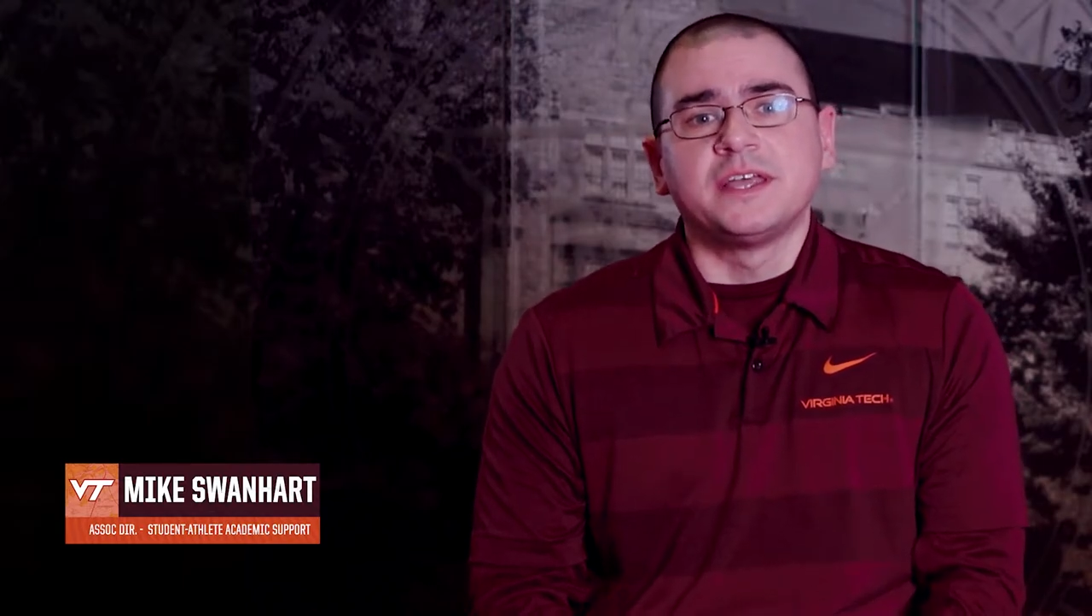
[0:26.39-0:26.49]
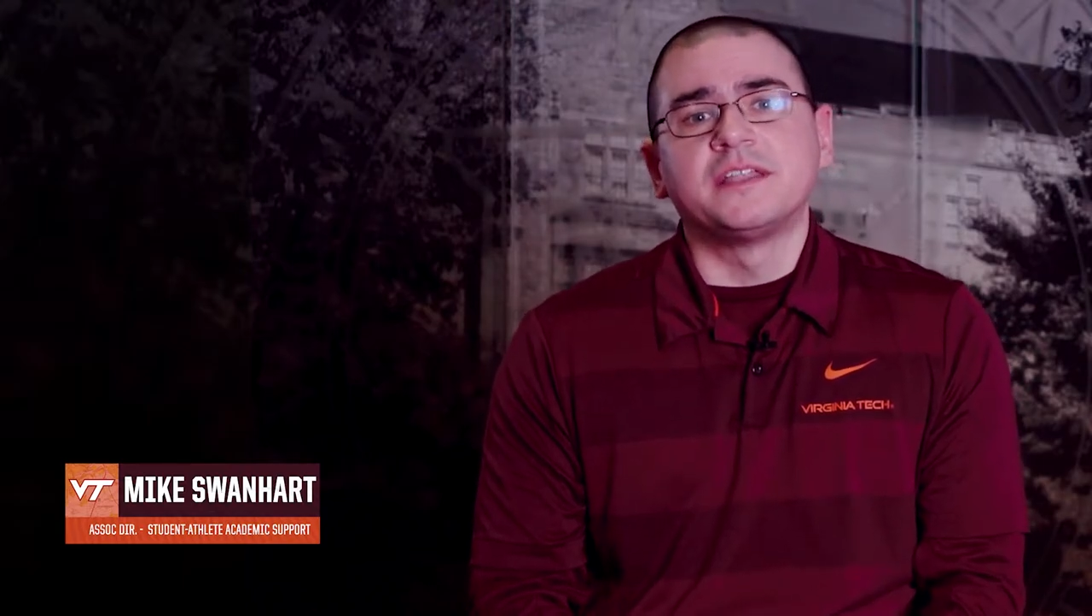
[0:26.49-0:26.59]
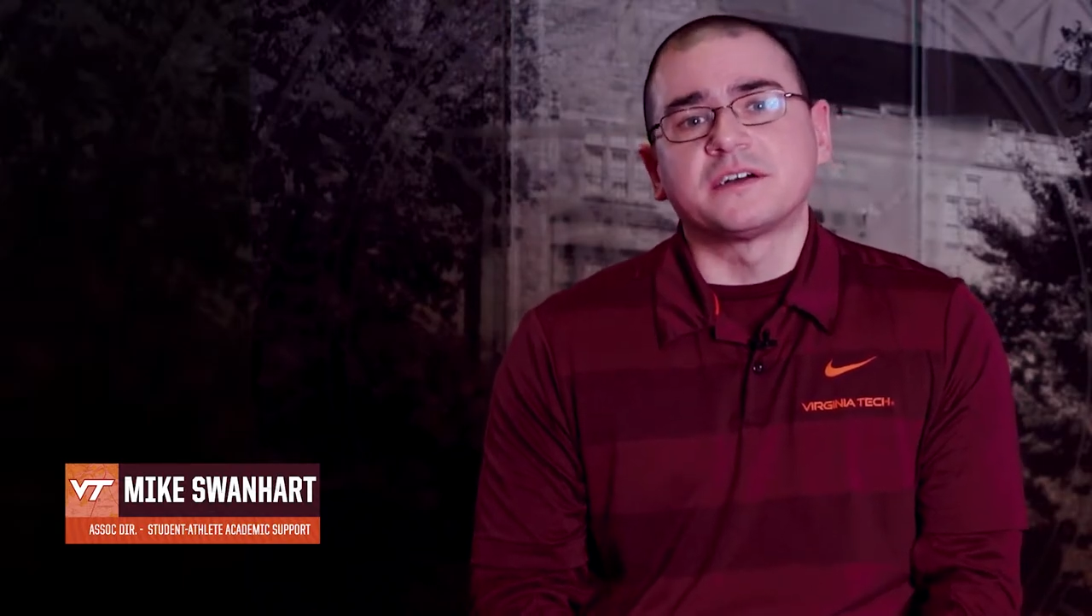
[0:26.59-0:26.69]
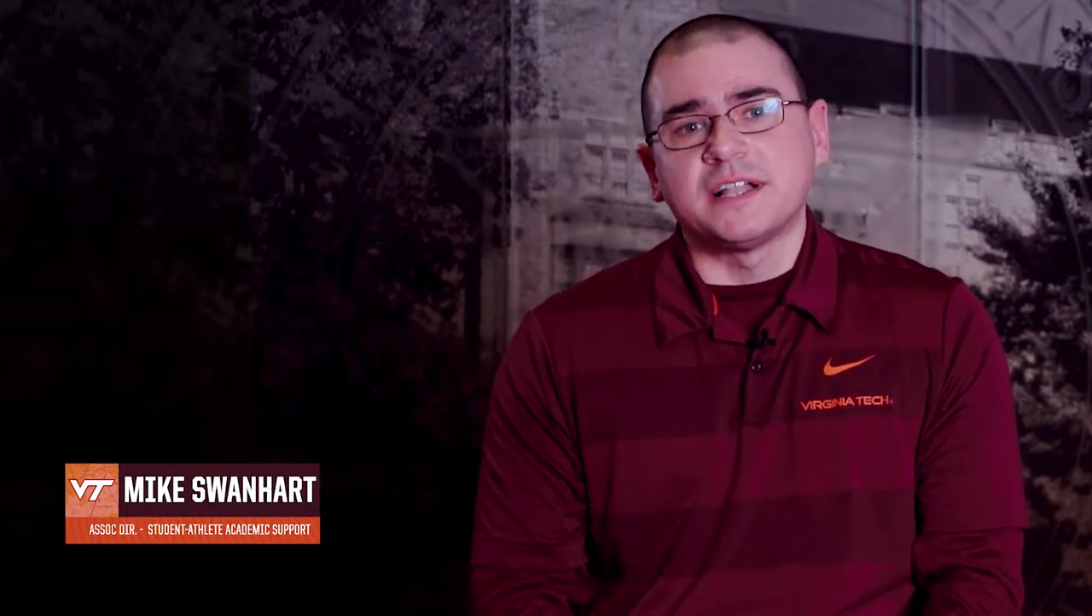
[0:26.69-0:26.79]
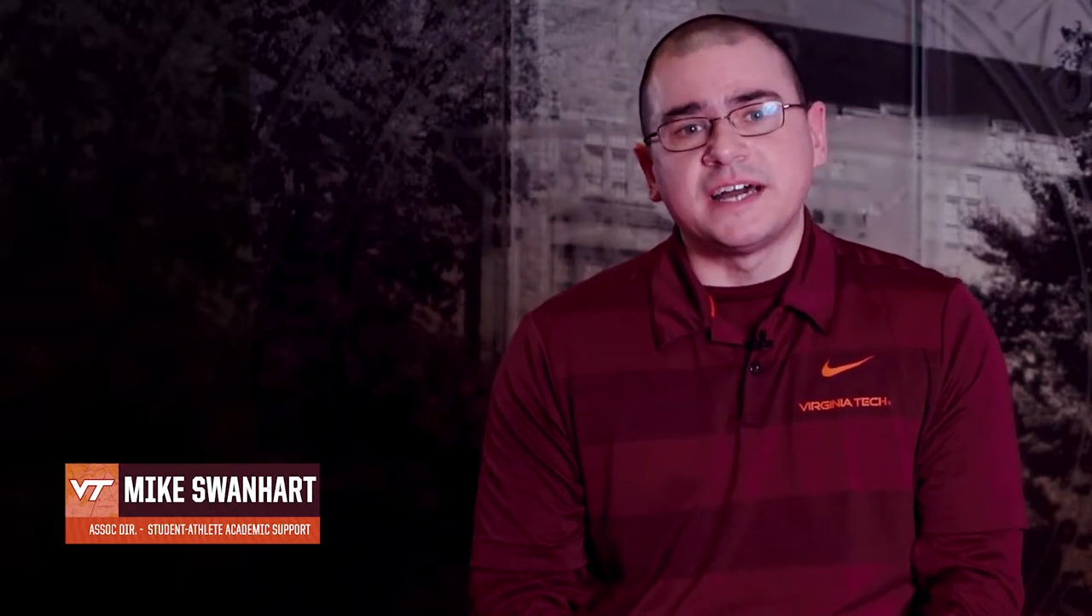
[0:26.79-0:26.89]

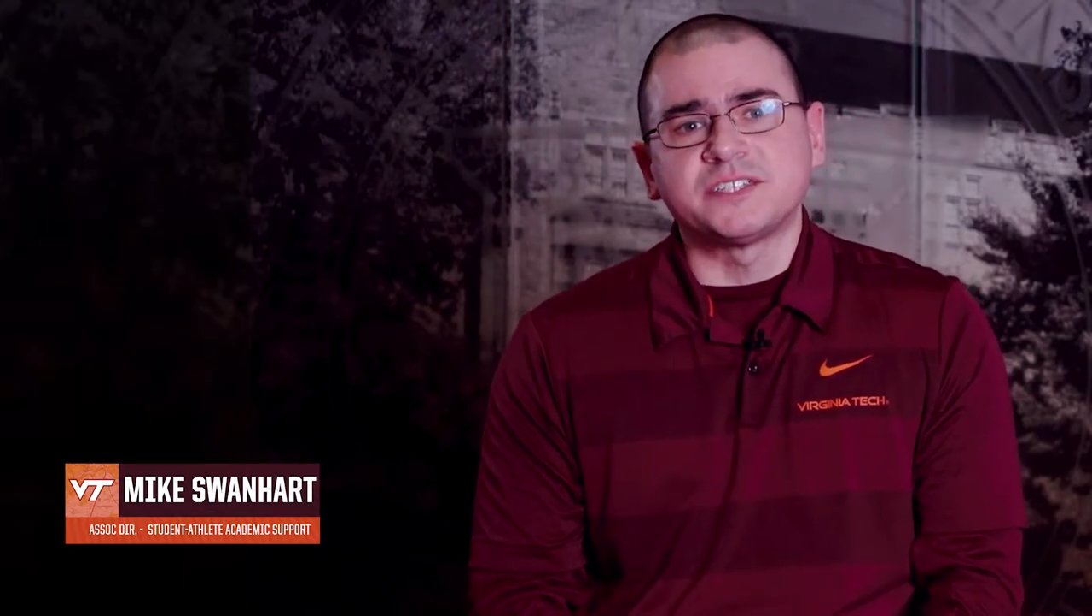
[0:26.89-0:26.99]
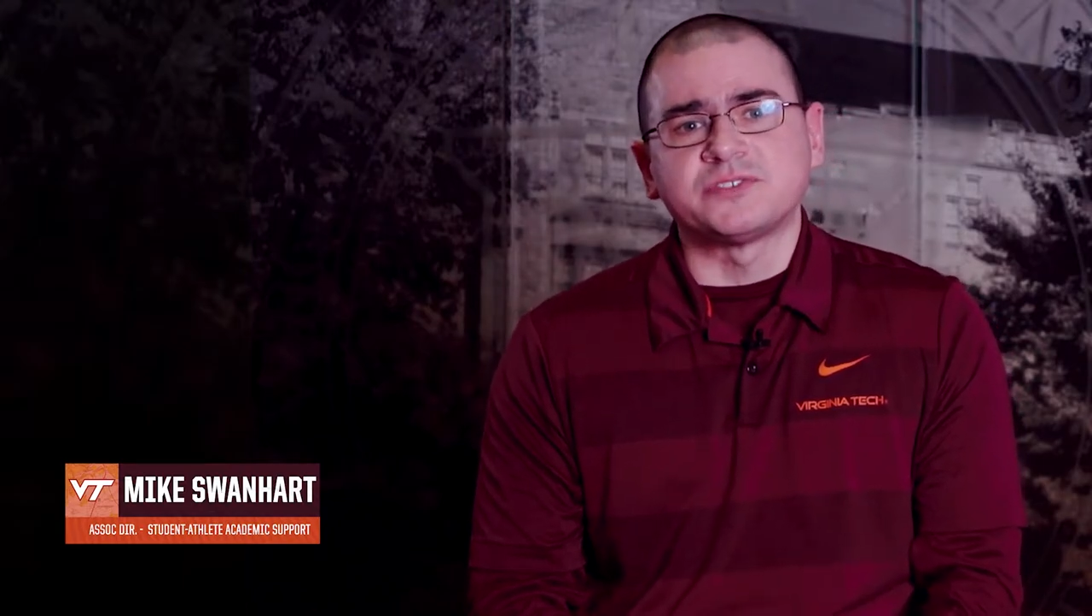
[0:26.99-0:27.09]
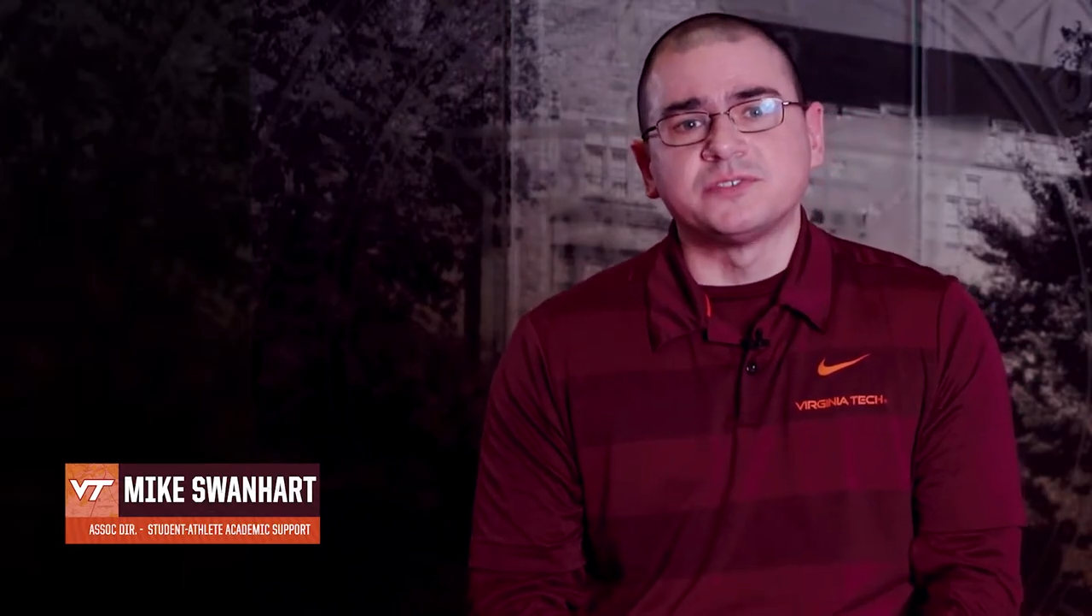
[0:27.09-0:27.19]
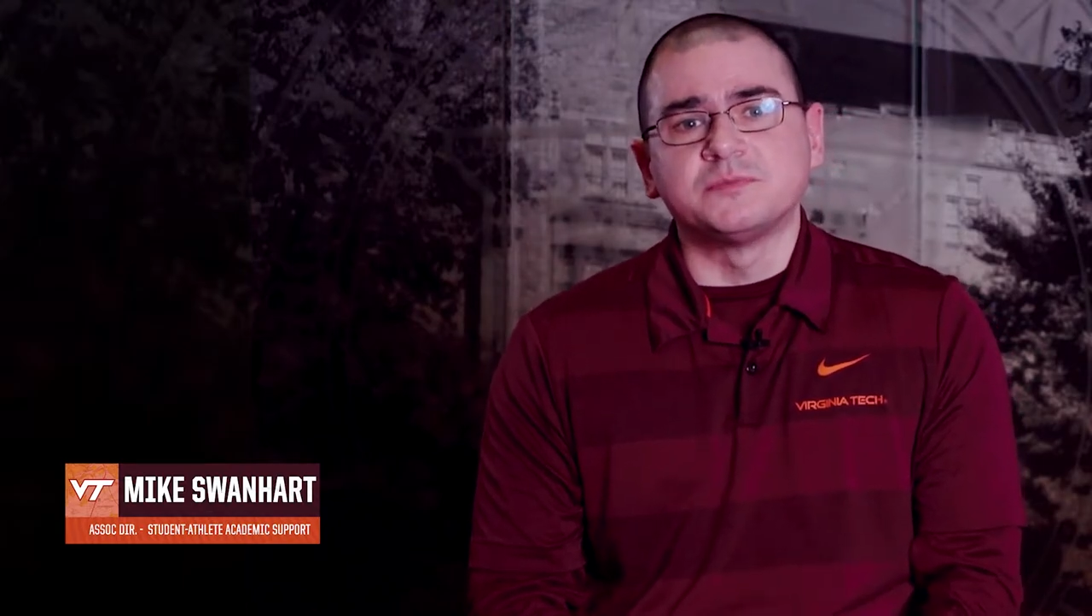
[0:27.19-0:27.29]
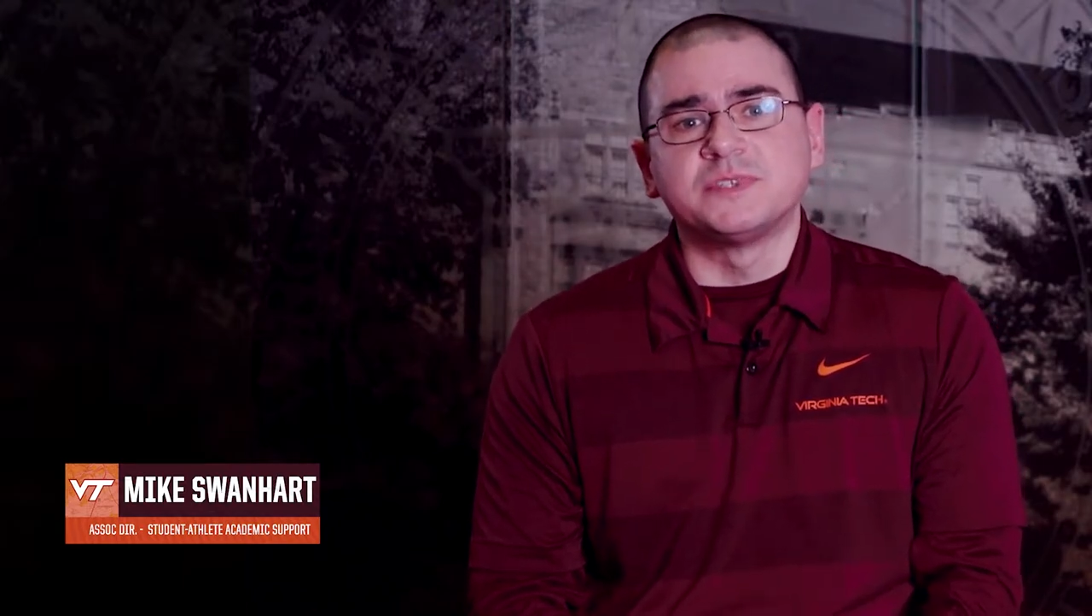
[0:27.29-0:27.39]
in the
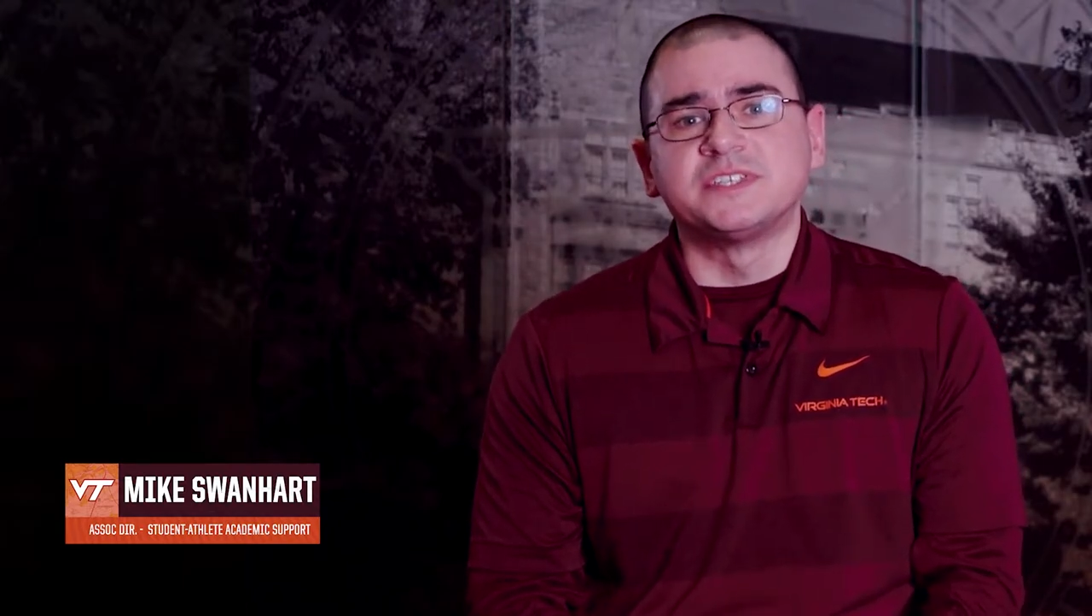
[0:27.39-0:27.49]
classroom